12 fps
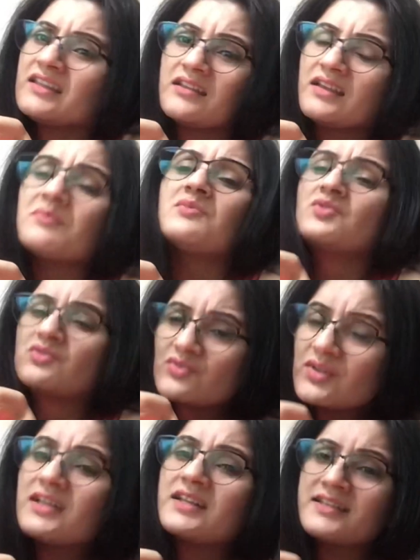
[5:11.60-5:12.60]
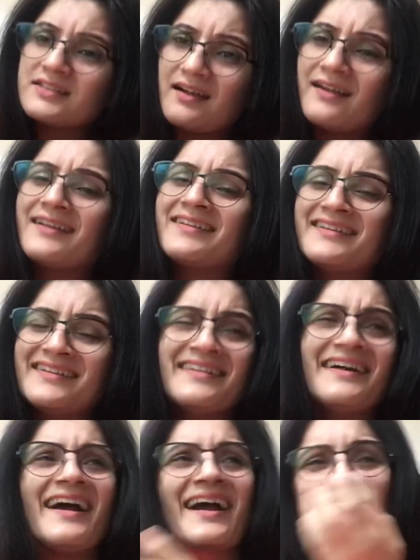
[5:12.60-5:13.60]
I'm really
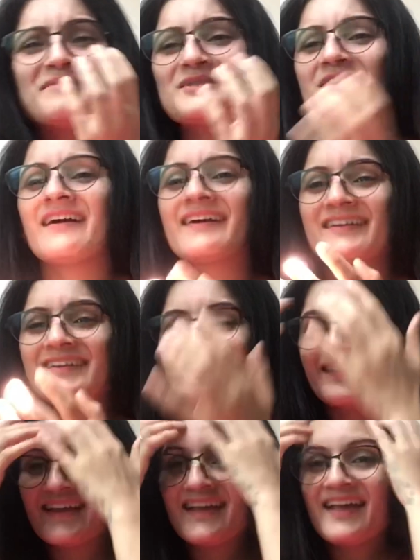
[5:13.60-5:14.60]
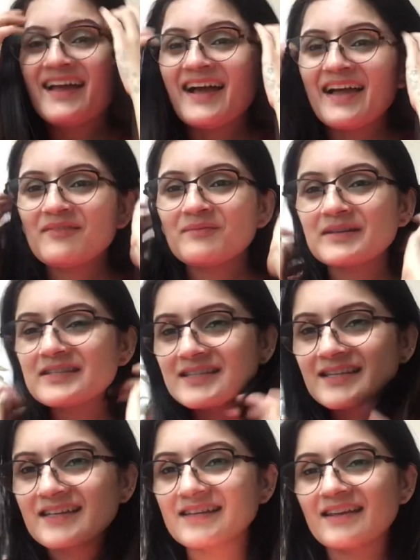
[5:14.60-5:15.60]
I'm tiny, I'm
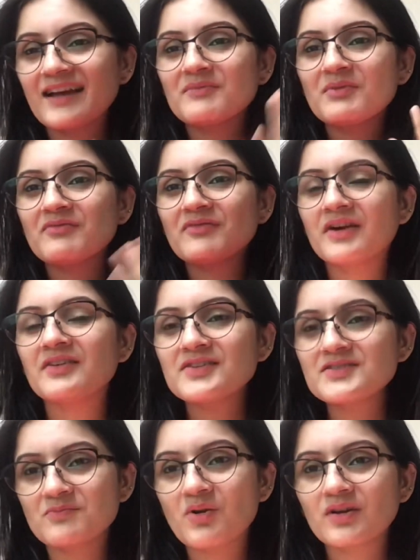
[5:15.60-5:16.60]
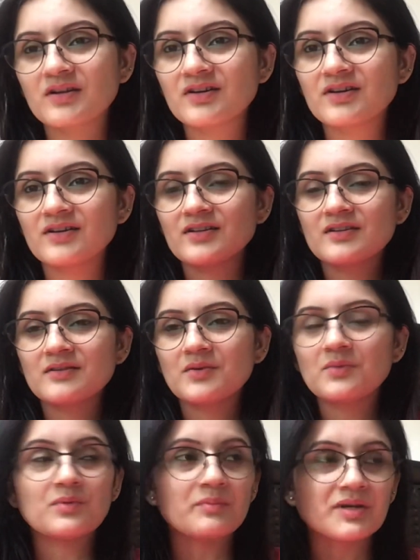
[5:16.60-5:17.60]
petite, I'm a very small
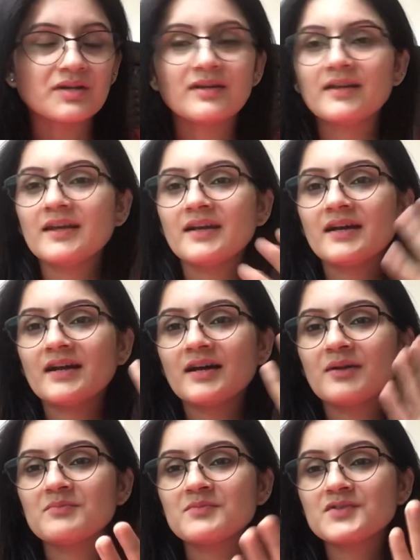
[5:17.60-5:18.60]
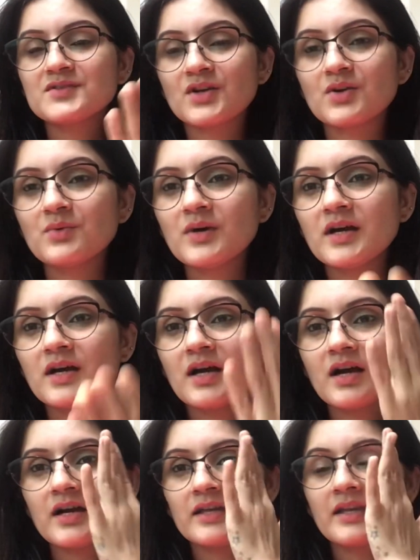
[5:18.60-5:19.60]
woman. So
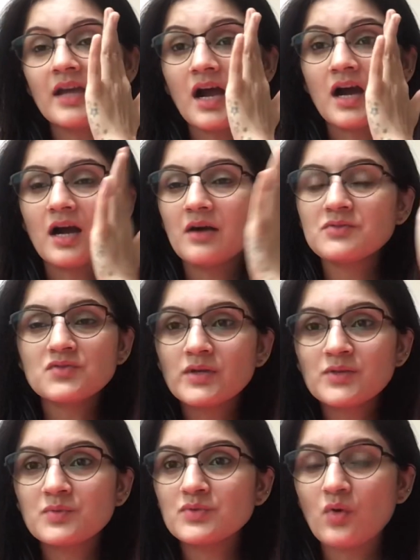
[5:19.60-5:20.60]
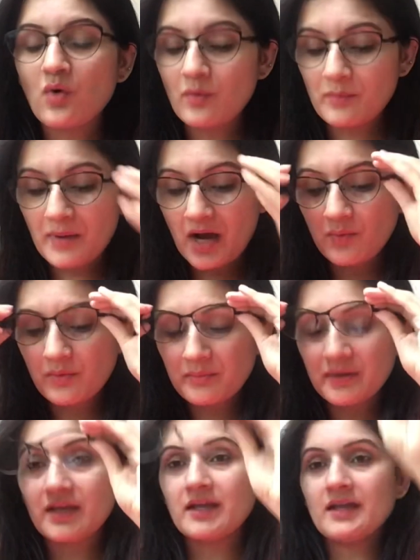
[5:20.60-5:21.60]
it would overpower
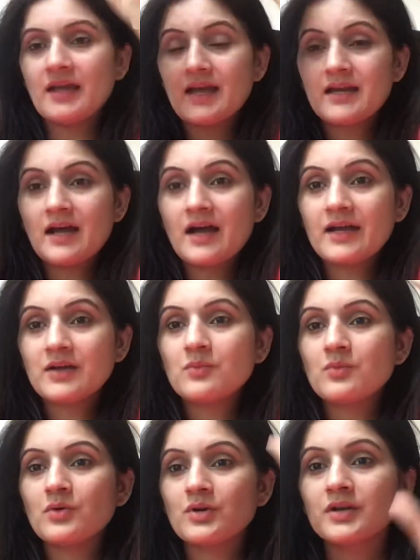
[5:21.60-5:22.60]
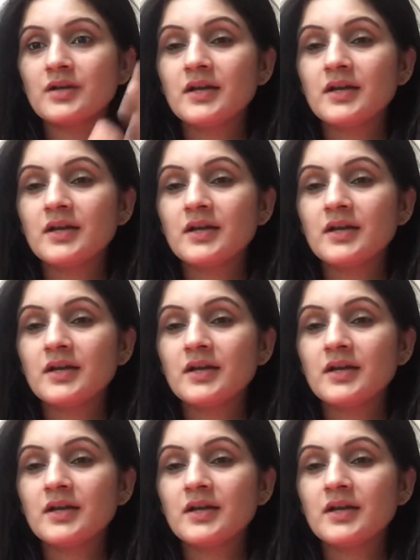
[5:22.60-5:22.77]
me, and I would